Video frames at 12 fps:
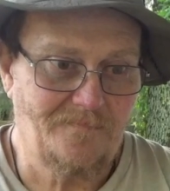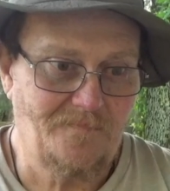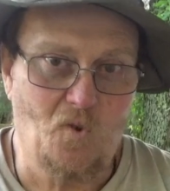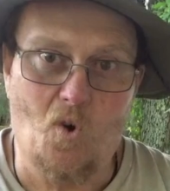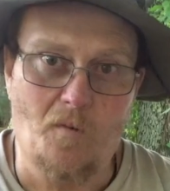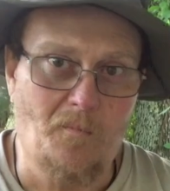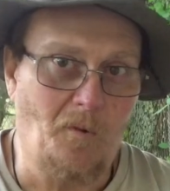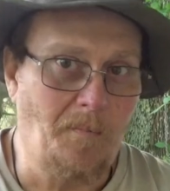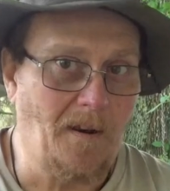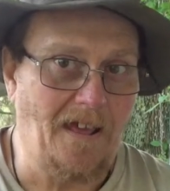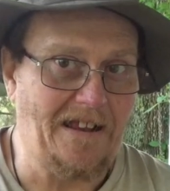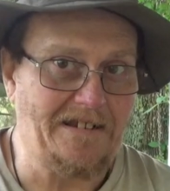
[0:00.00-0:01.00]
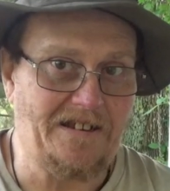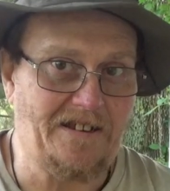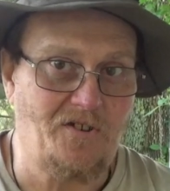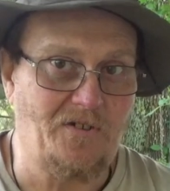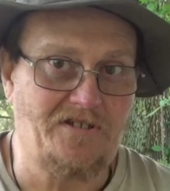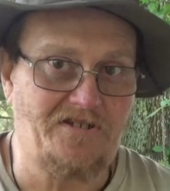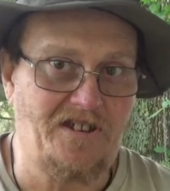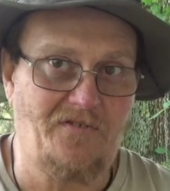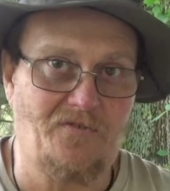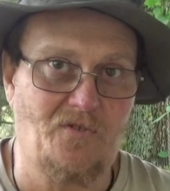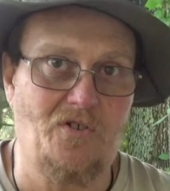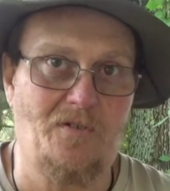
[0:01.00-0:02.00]
normal plastic. You could see
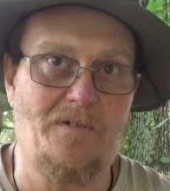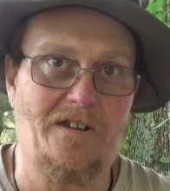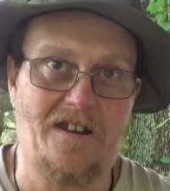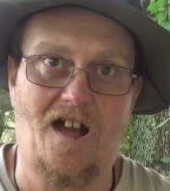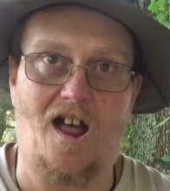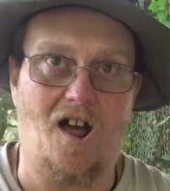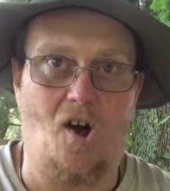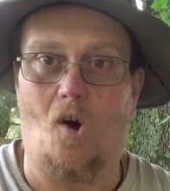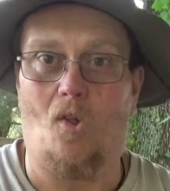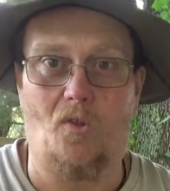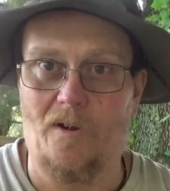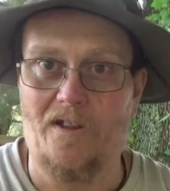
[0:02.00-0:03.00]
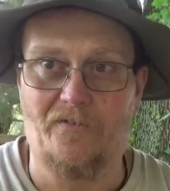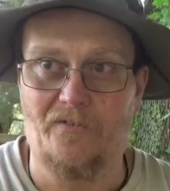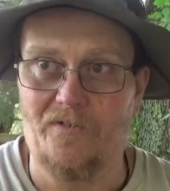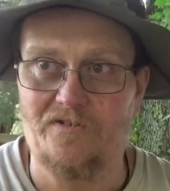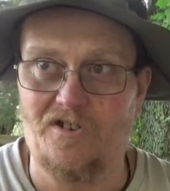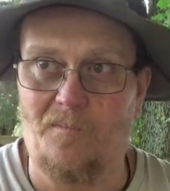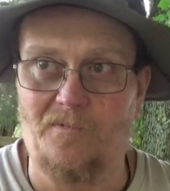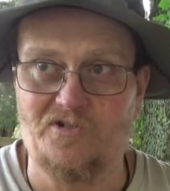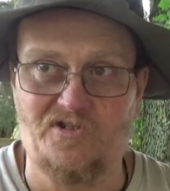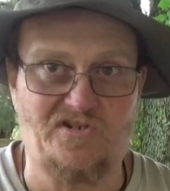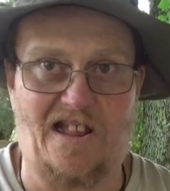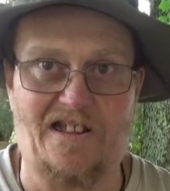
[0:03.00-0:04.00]
through it, but not all the way through. It was almost
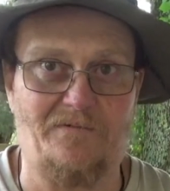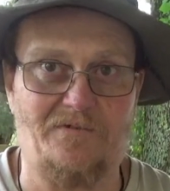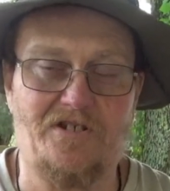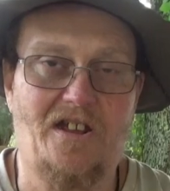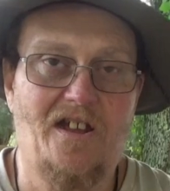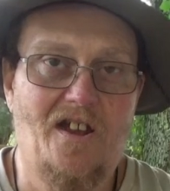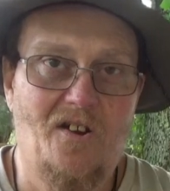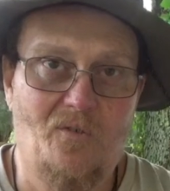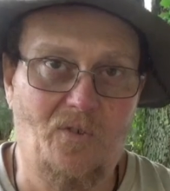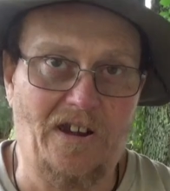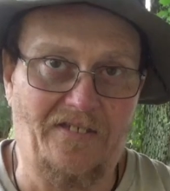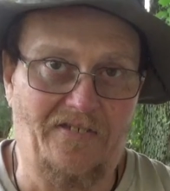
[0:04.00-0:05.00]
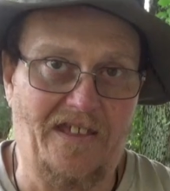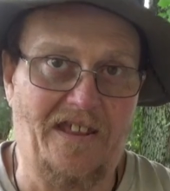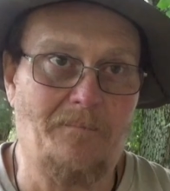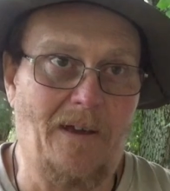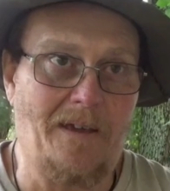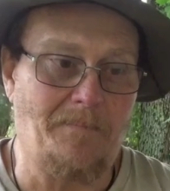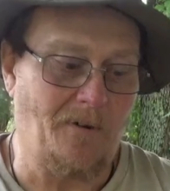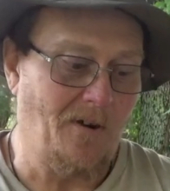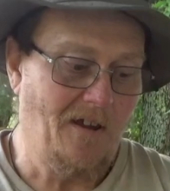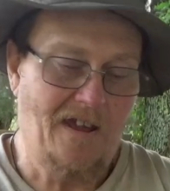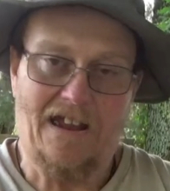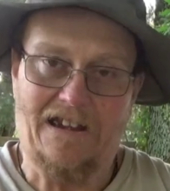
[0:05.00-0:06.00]
just like it was really thin paper,
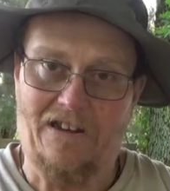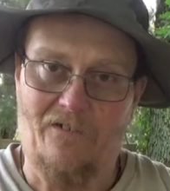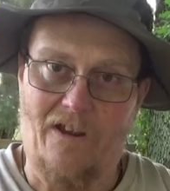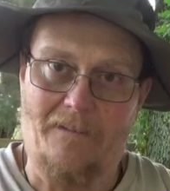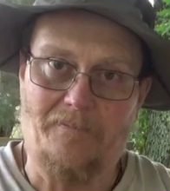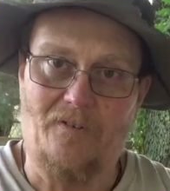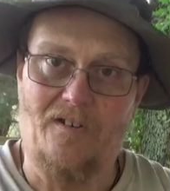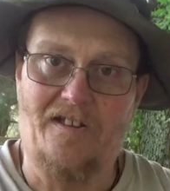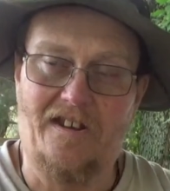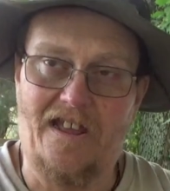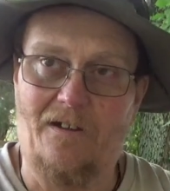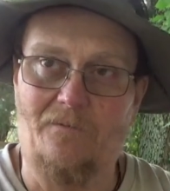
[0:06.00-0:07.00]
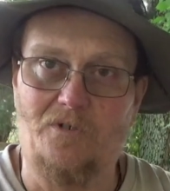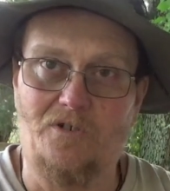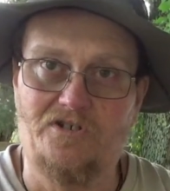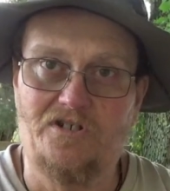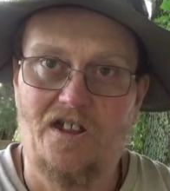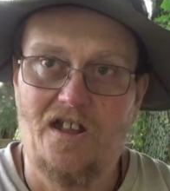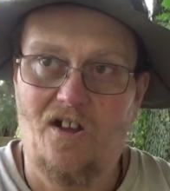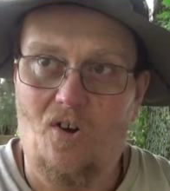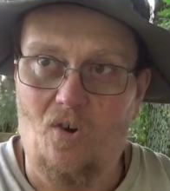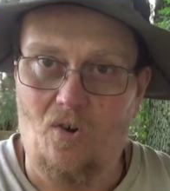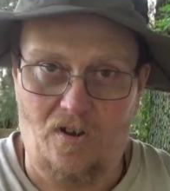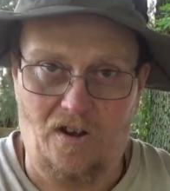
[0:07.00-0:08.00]
and then wrapped around that was
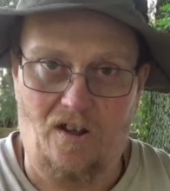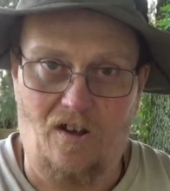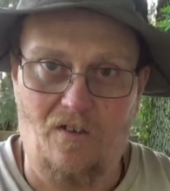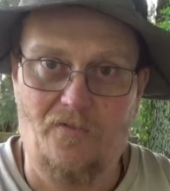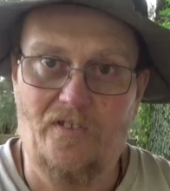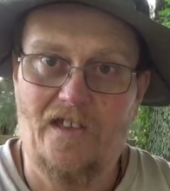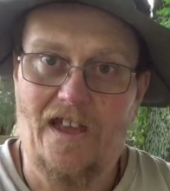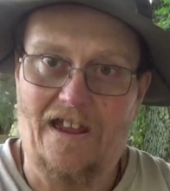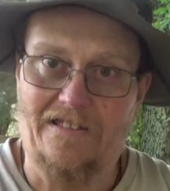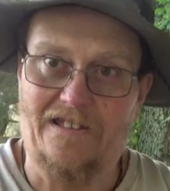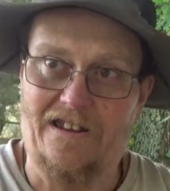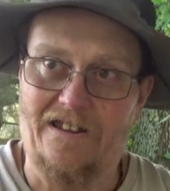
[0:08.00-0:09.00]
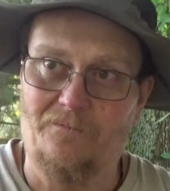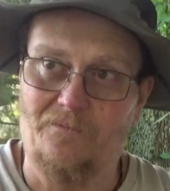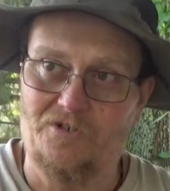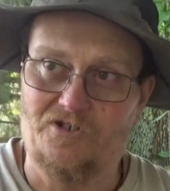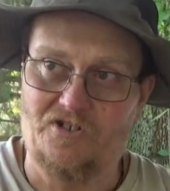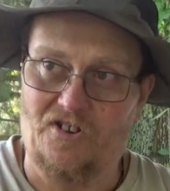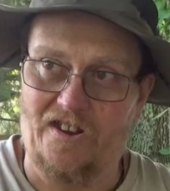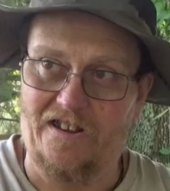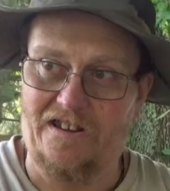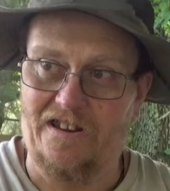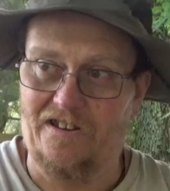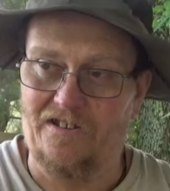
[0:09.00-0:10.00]
oilcloth, and then it was
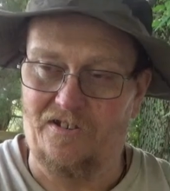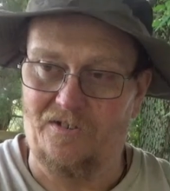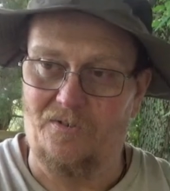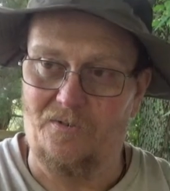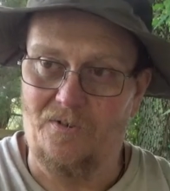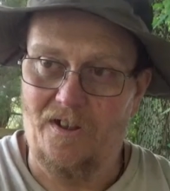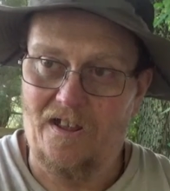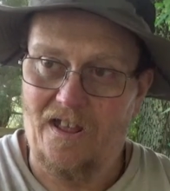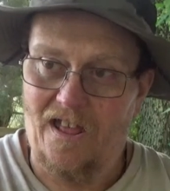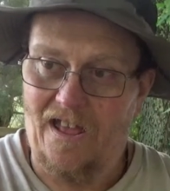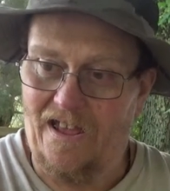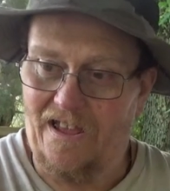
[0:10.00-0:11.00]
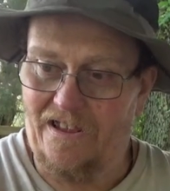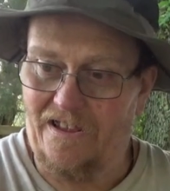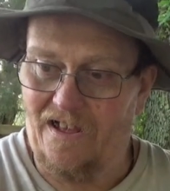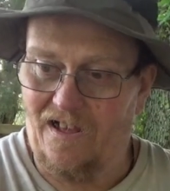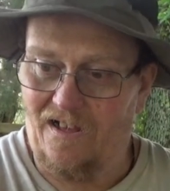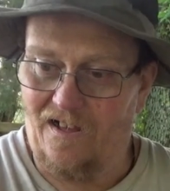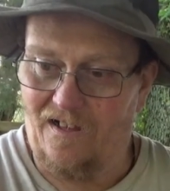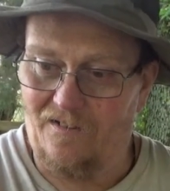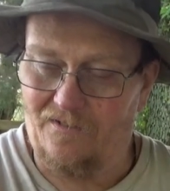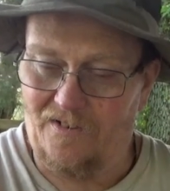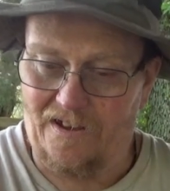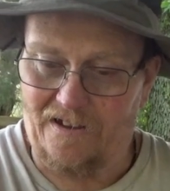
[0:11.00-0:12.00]
slidden into a
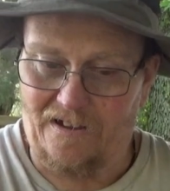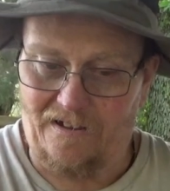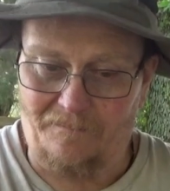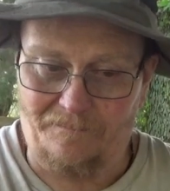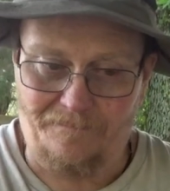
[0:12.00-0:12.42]
like a